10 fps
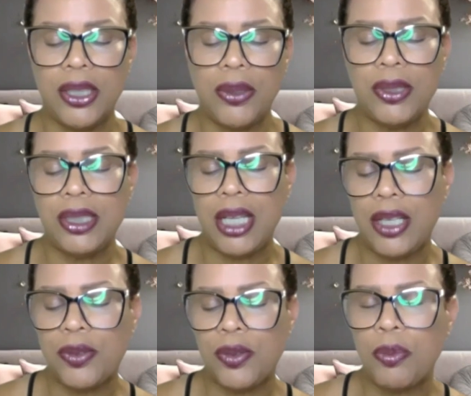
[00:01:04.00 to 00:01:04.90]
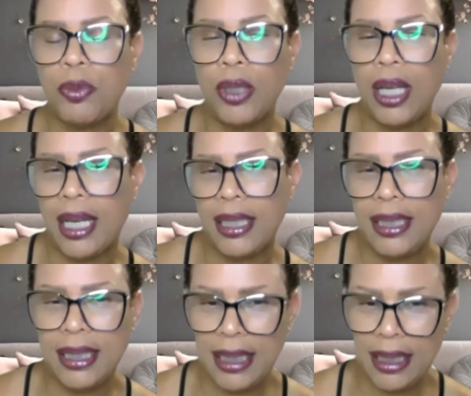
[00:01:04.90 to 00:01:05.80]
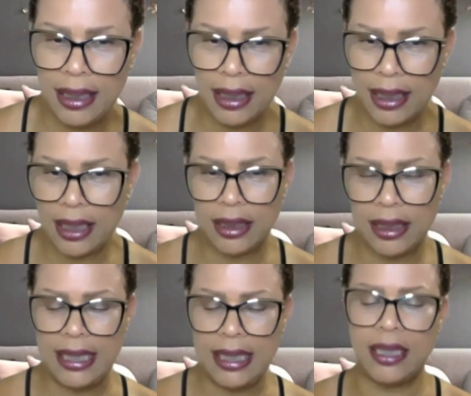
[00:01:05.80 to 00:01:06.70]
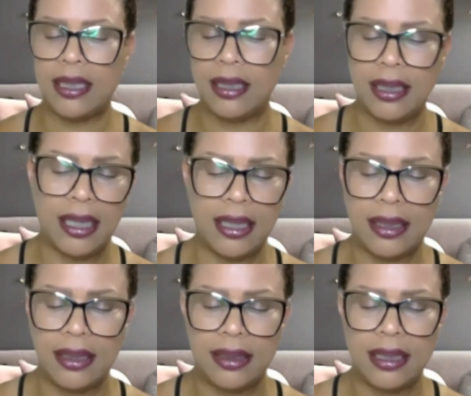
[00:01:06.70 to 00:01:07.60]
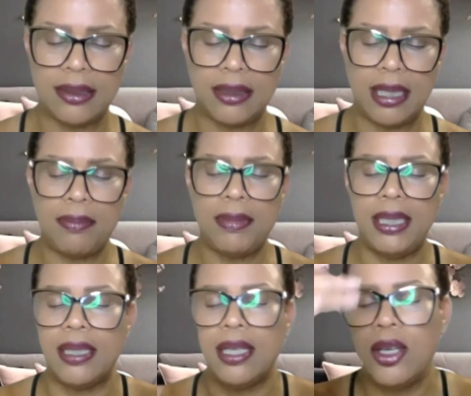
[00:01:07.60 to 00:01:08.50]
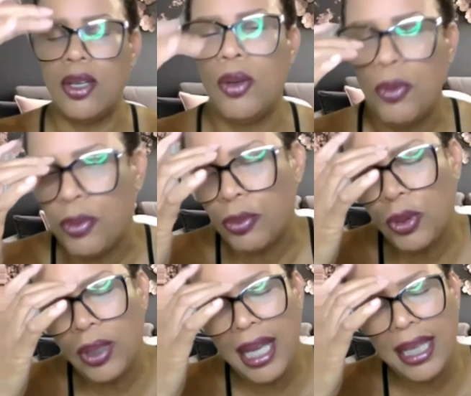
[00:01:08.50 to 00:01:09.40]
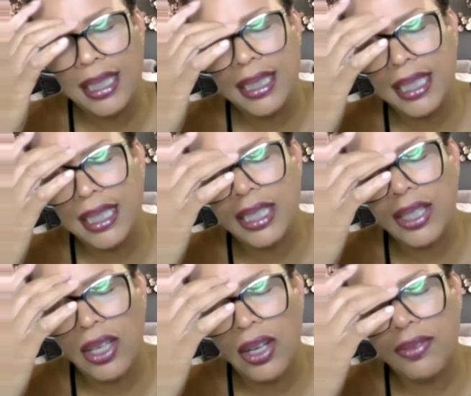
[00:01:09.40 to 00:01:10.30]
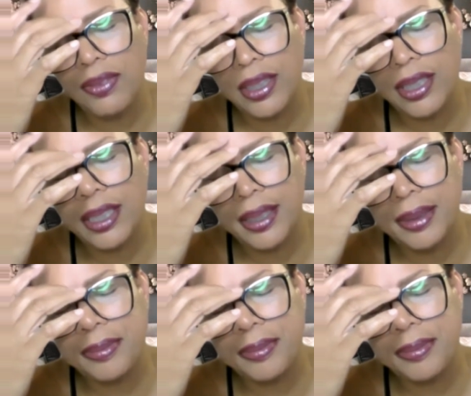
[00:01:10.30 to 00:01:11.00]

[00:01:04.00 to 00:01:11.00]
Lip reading: This show starts with Mulan and Neek. Yeah, that's her name, Neek. Mulan and Neek are over